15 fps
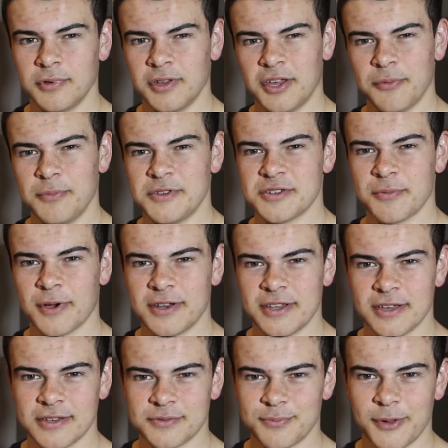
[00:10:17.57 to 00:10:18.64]
Give me some
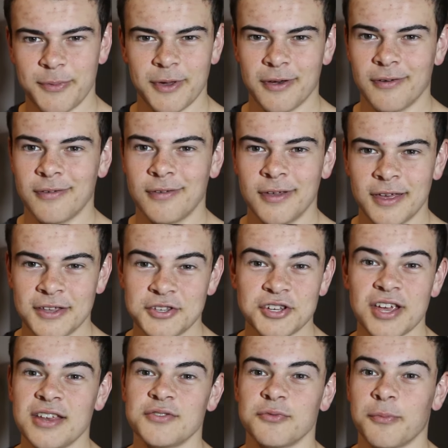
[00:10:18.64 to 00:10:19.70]
ideas. Maybe I'll
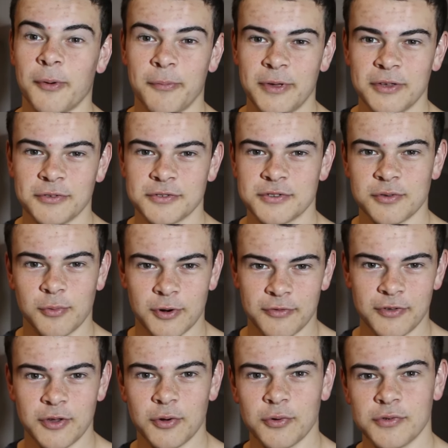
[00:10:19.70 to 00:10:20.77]
change my meals to one
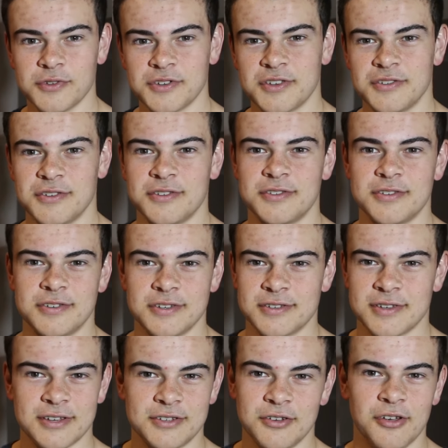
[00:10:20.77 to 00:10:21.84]
of yours, because it's just
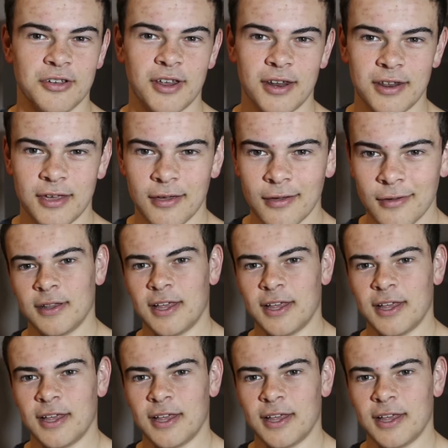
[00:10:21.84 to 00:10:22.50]
such a good idea.